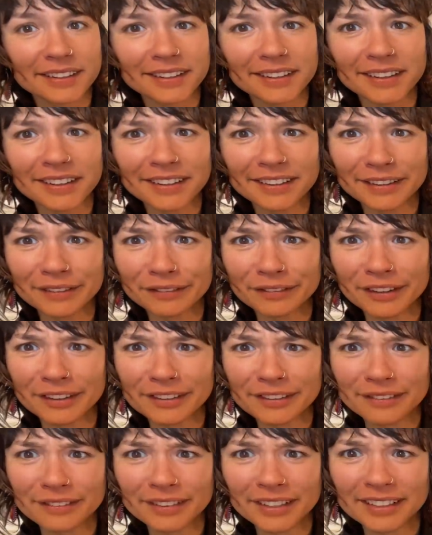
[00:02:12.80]
on the front
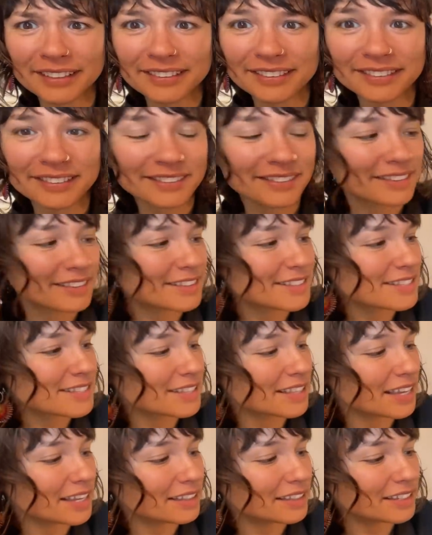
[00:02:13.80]
of it,
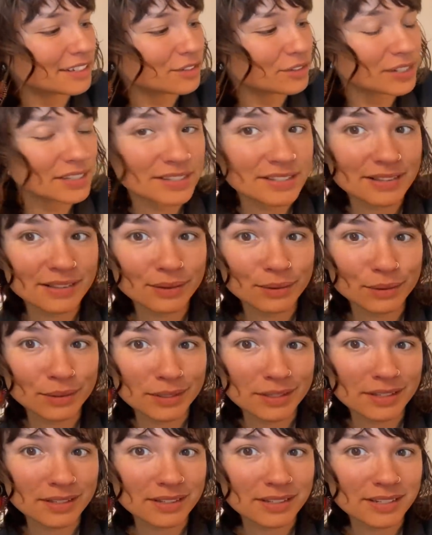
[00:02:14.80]
slightly
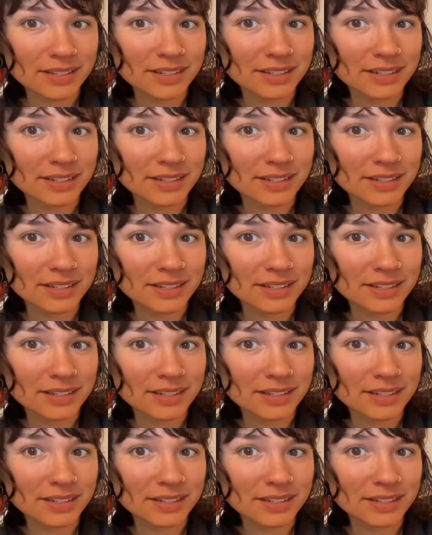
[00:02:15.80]
translucent.